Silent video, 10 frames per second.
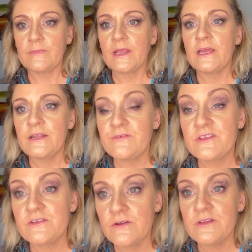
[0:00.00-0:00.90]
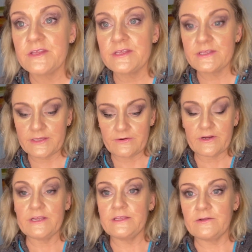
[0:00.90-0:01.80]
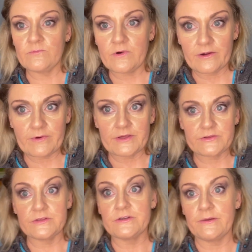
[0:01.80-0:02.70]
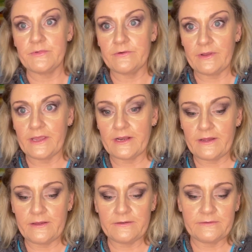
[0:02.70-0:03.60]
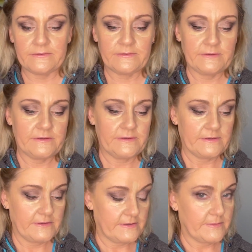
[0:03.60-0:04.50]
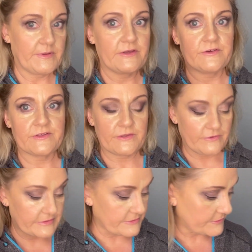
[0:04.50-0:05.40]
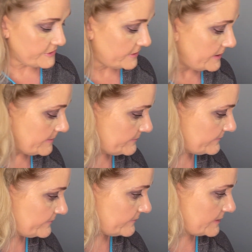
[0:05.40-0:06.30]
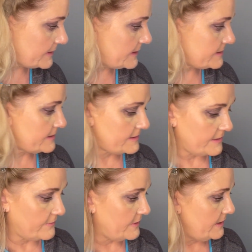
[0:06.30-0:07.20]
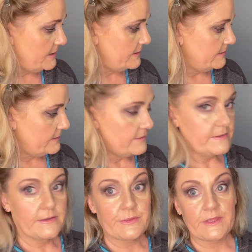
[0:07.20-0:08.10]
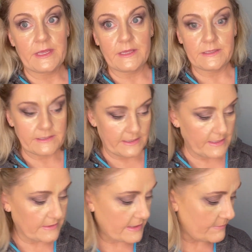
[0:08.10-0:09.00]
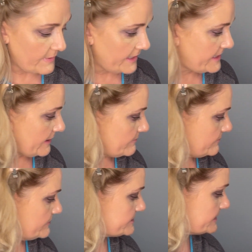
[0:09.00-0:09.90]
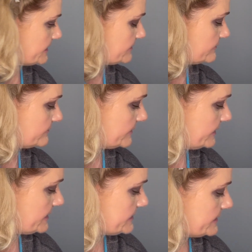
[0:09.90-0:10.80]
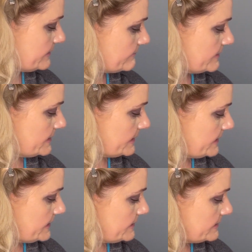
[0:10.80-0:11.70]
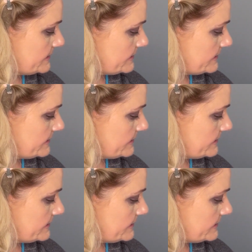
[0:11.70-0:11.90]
And if it's not necessary, then why waste your time doing it, huh? Because who's got time for unnecessary things in their makeup routine or anything, really?